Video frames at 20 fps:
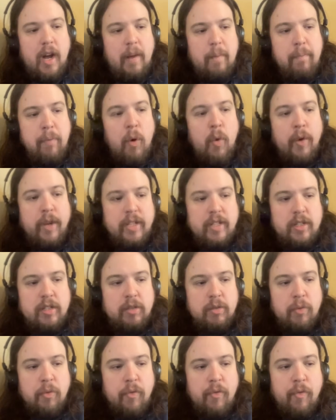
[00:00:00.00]
points
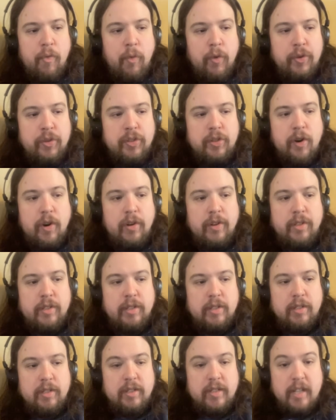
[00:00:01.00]
through 4 starts
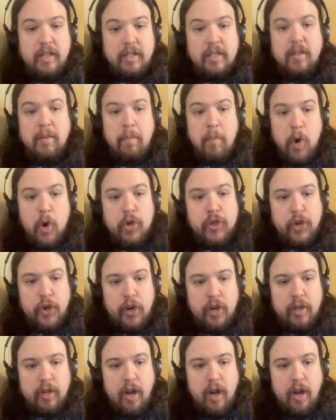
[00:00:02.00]
since the merger